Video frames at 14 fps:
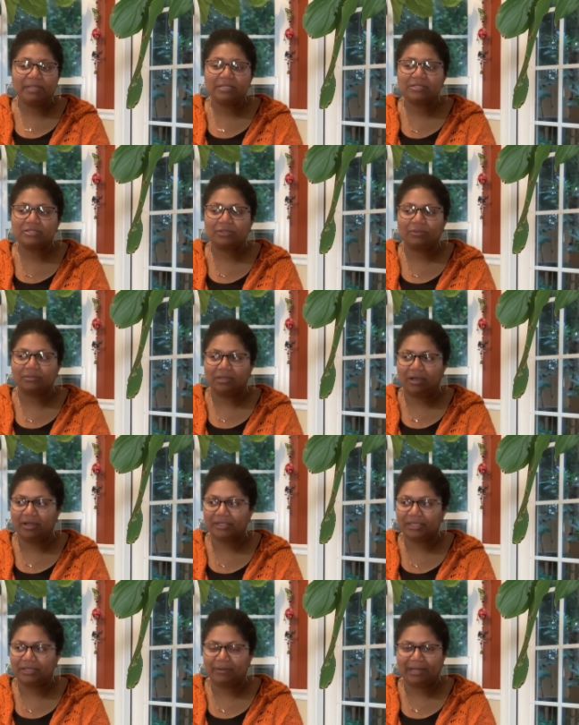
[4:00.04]
been so
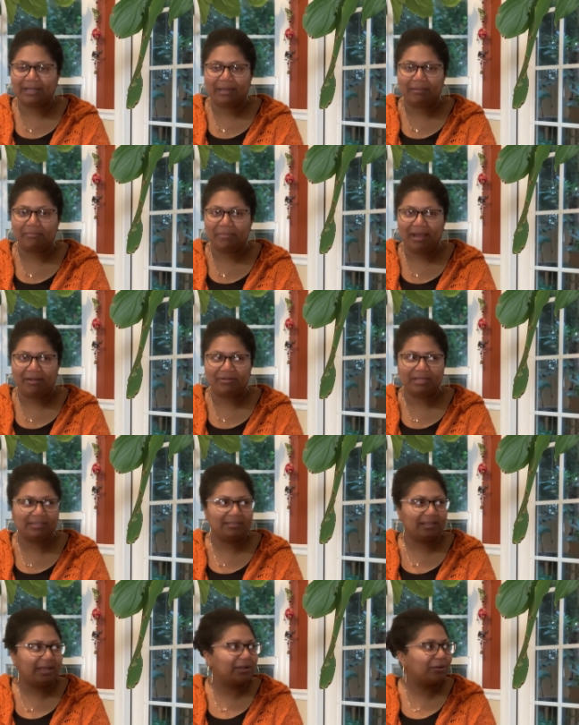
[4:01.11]
long, you know, I got married
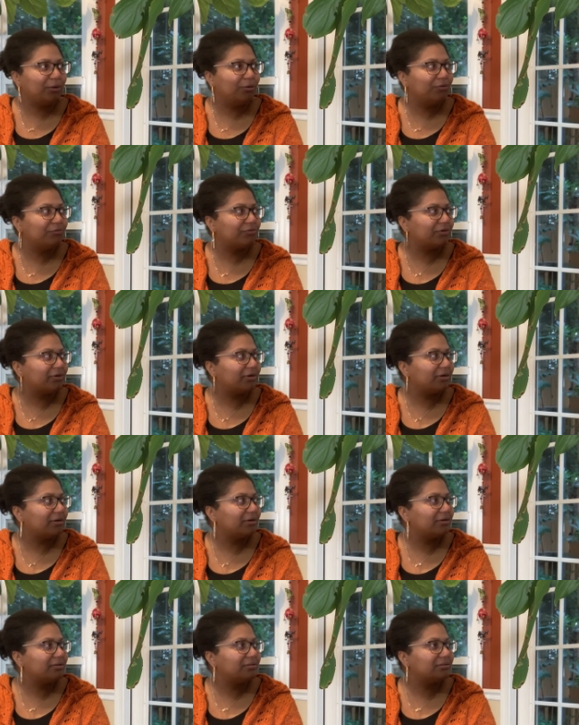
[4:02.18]
like
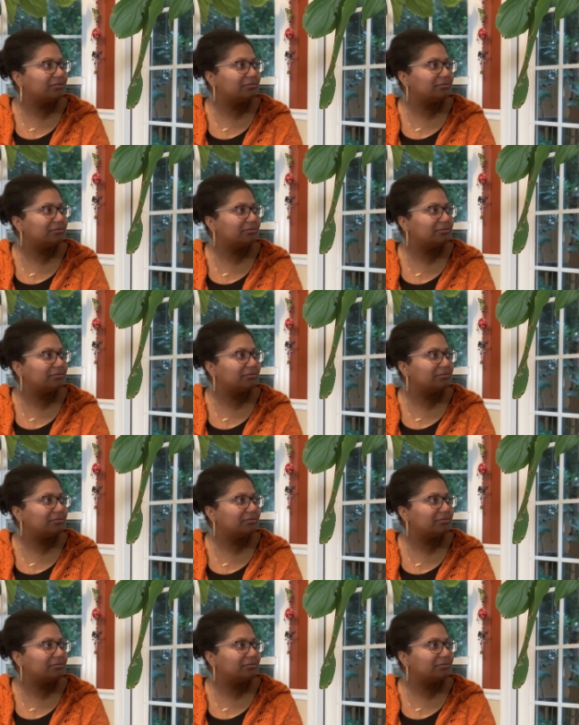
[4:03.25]
over,